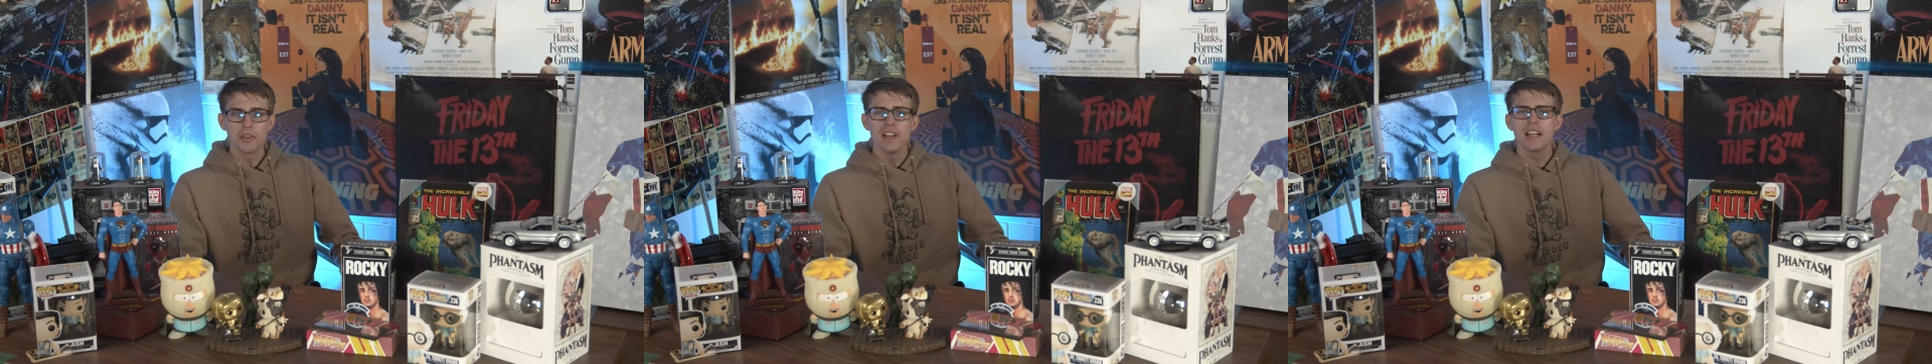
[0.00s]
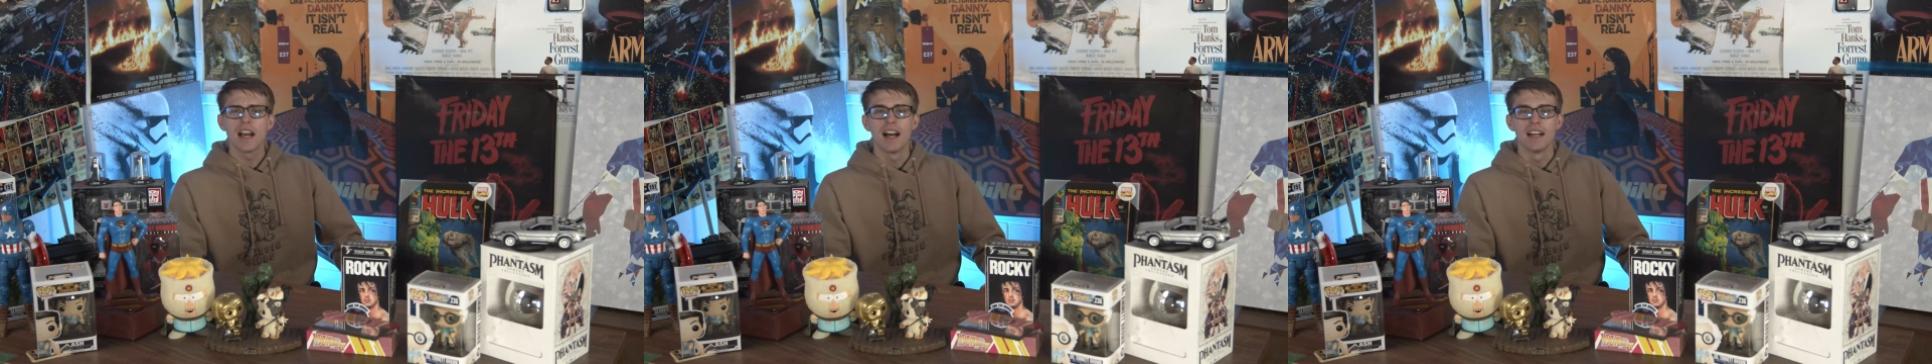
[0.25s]

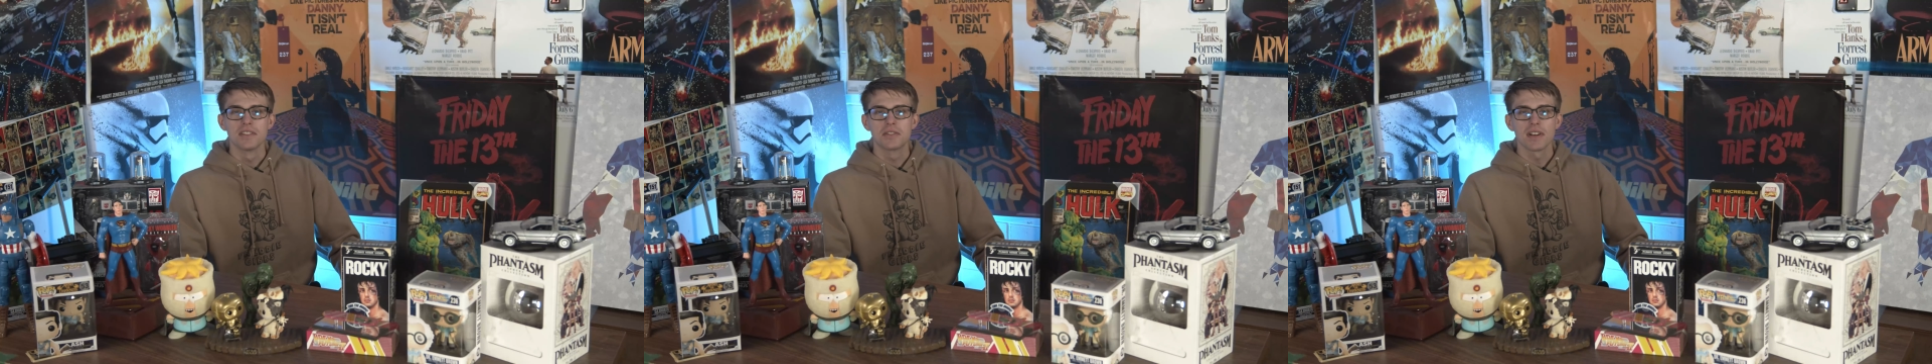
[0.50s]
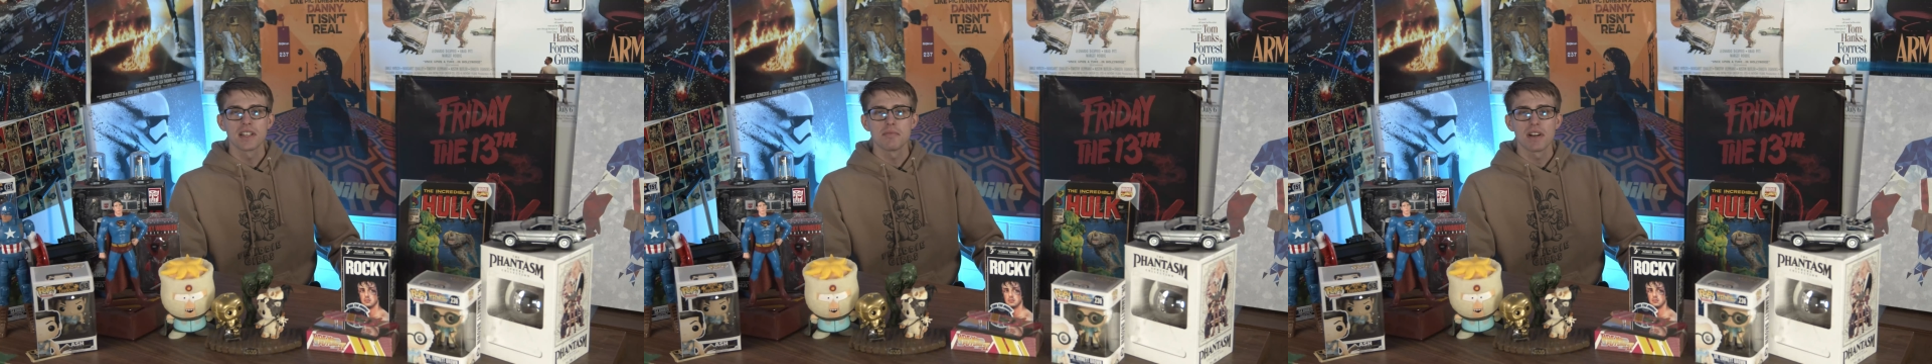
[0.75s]
Free Guys,
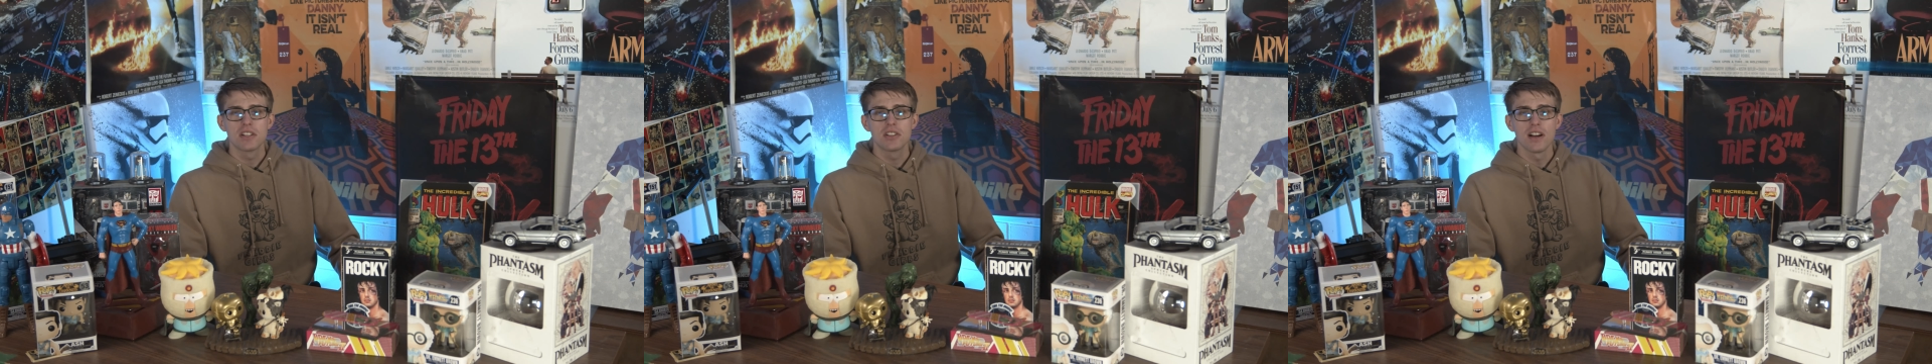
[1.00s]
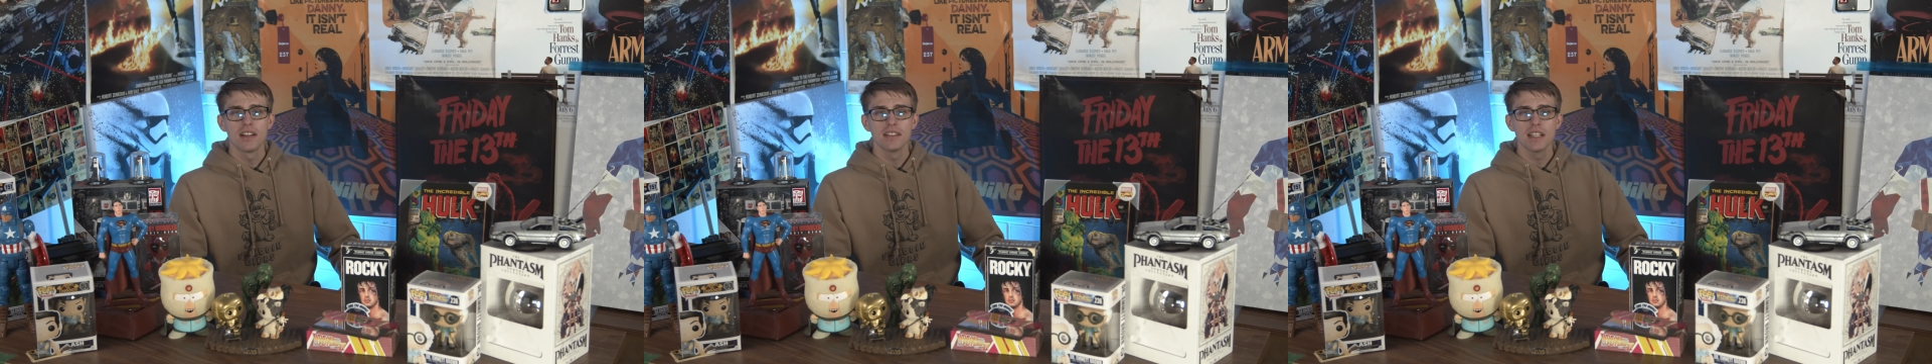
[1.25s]
directed by
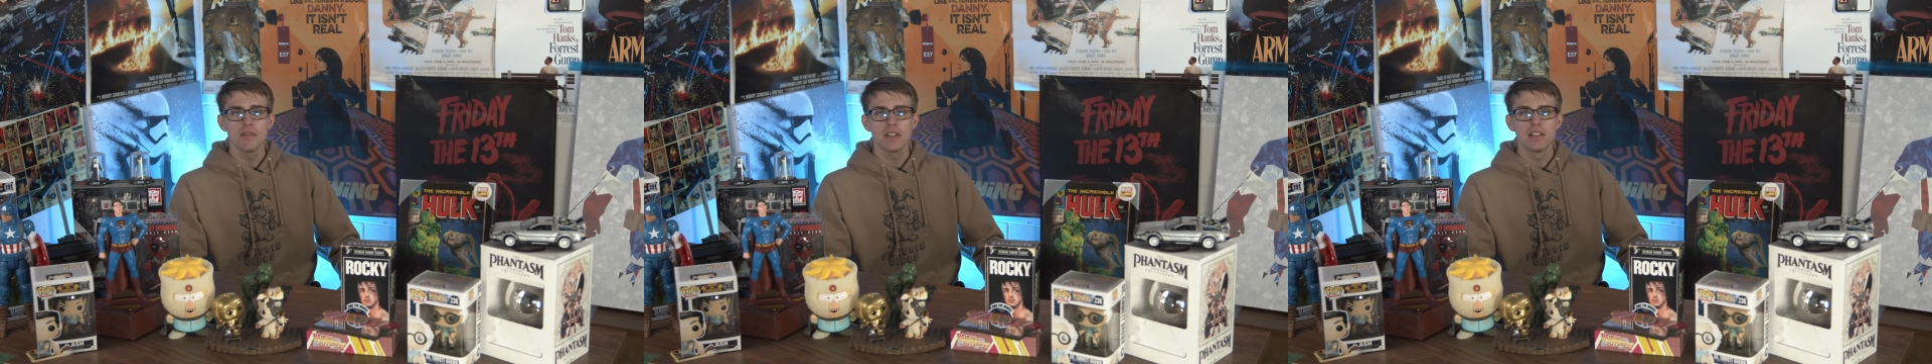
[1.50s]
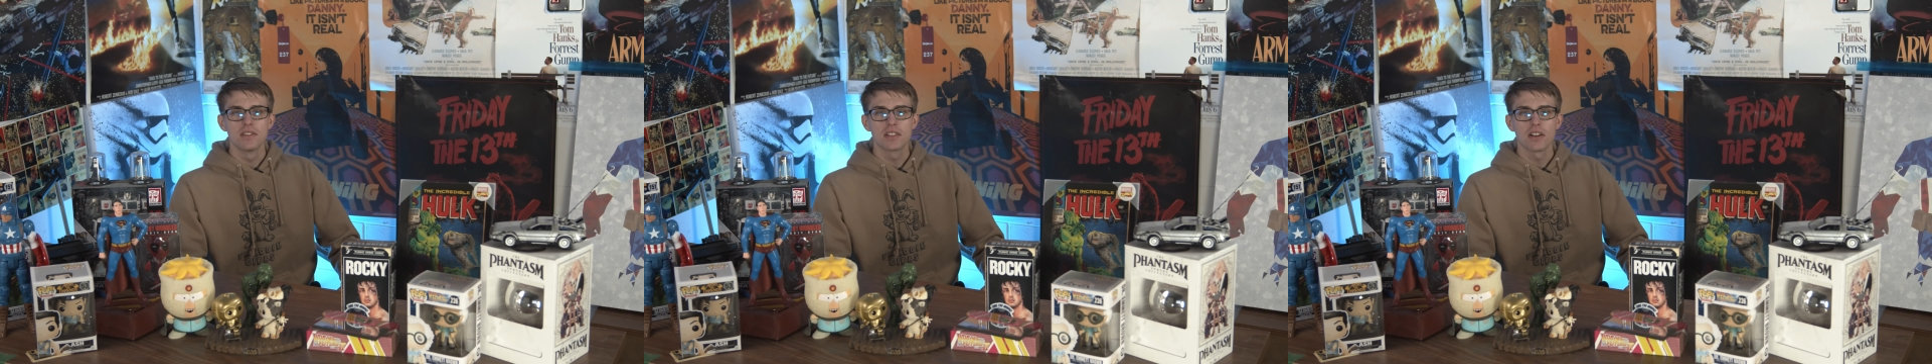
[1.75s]
Shawn
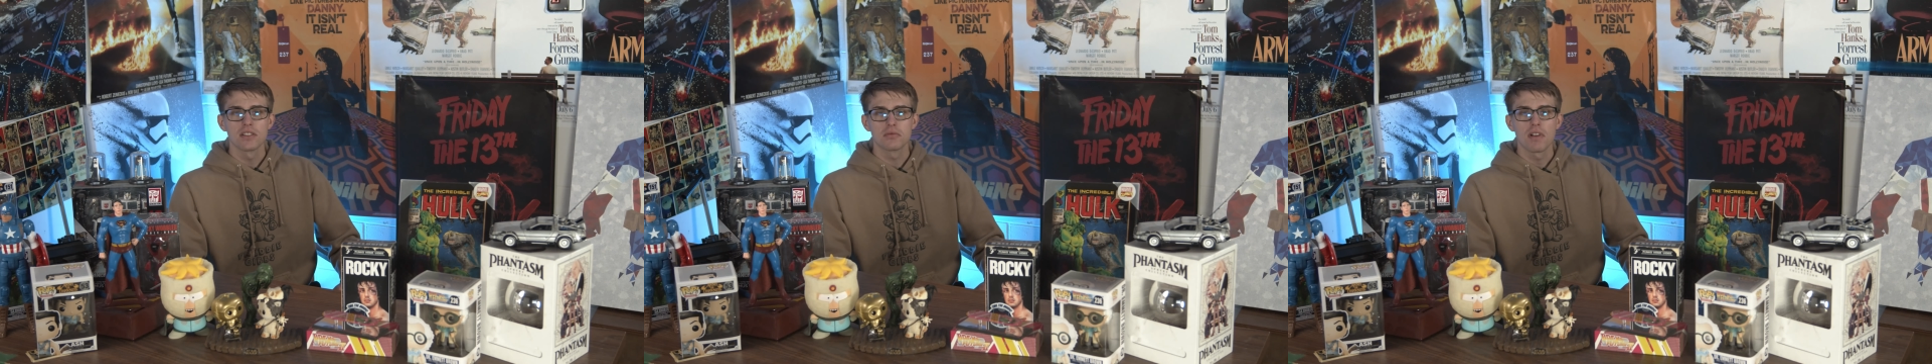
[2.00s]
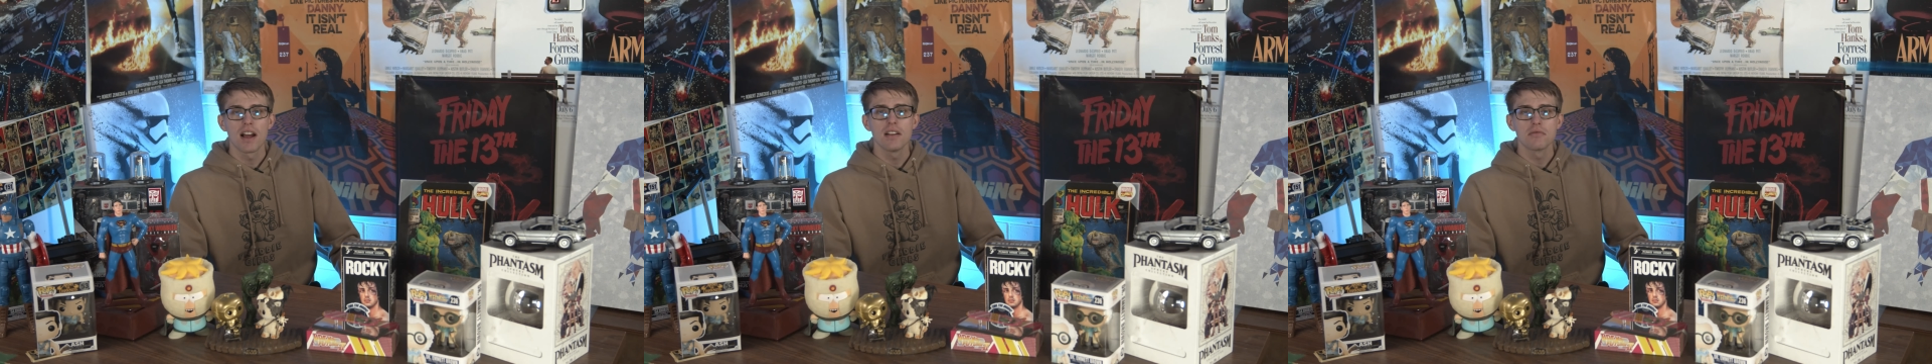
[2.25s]
Levy and stars
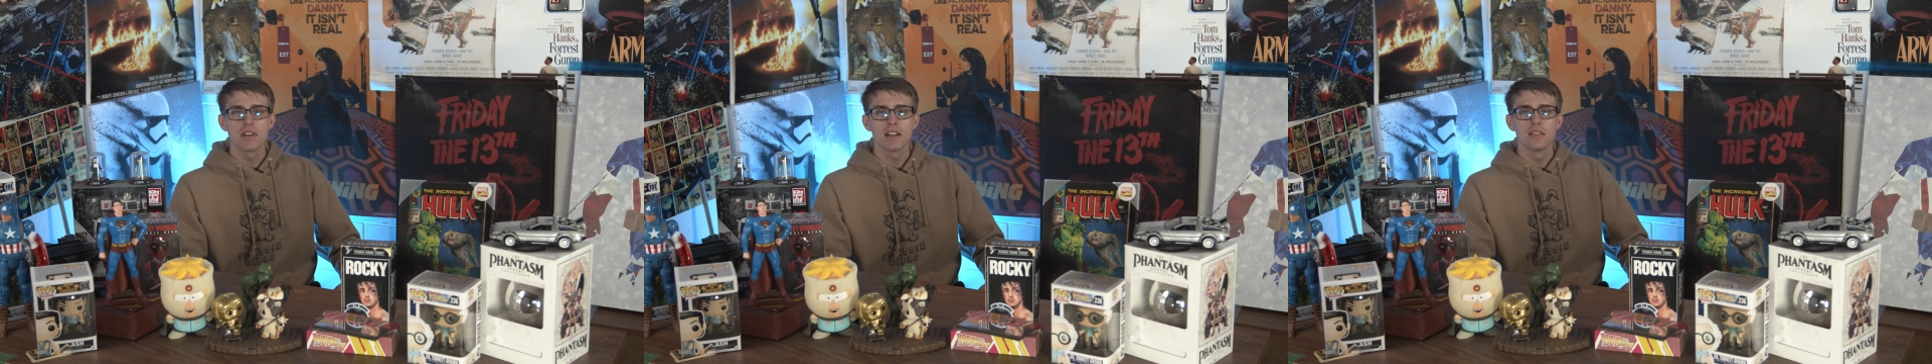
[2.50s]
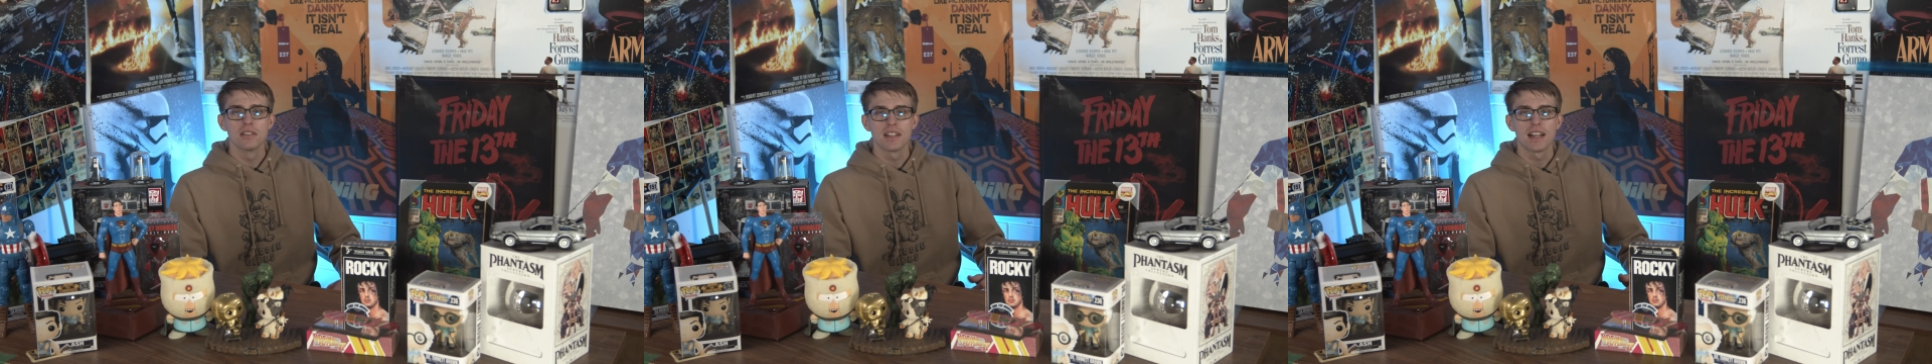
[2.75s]
Ryan
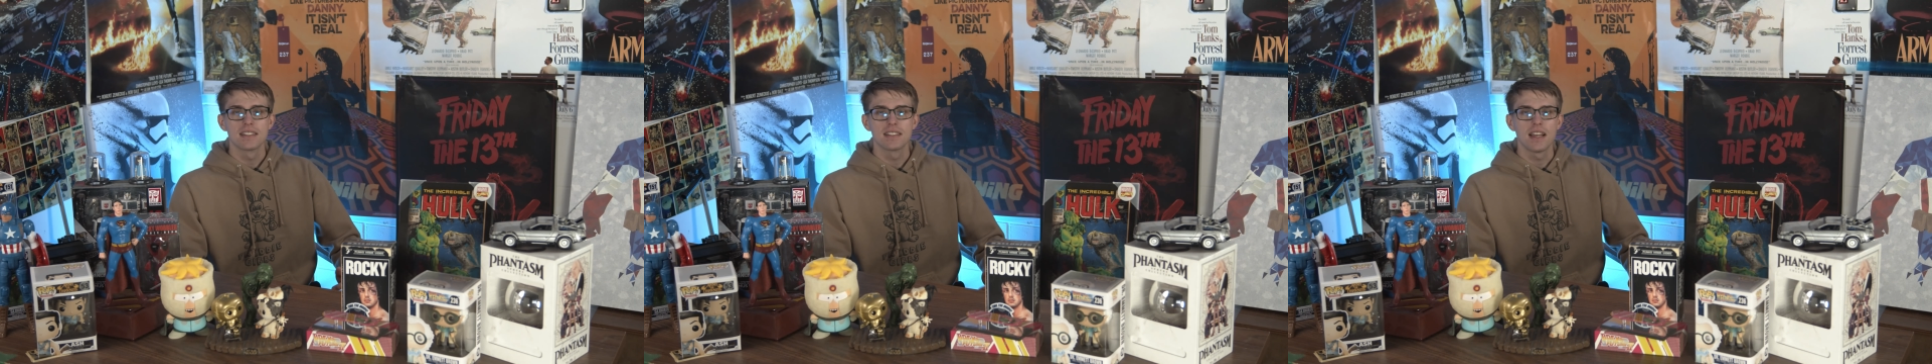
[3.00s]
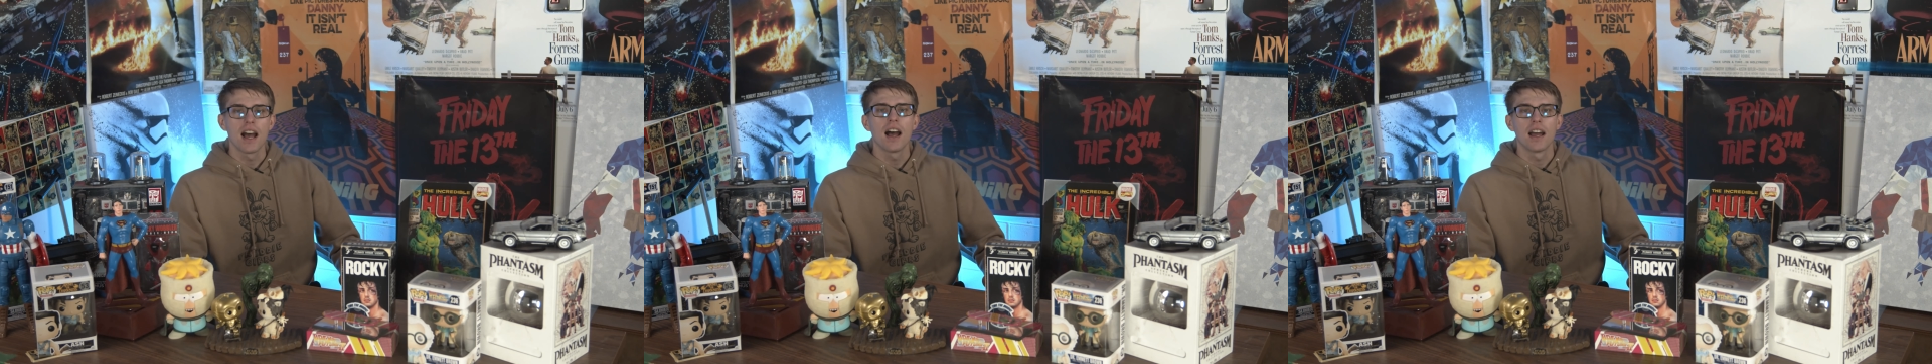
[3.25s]
Reynolds as
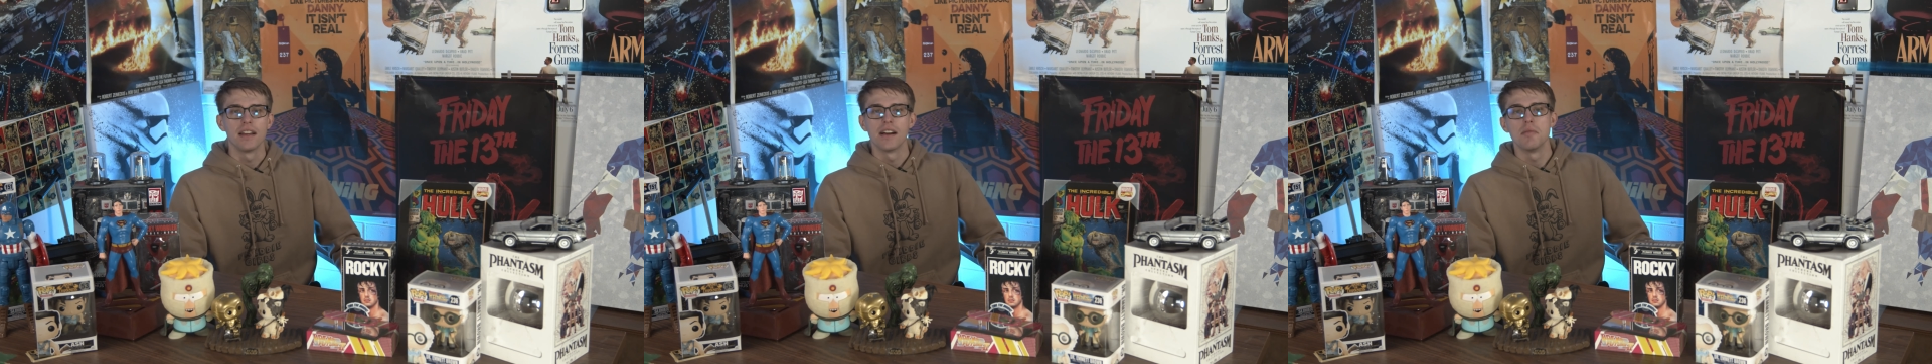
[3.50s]
Guy,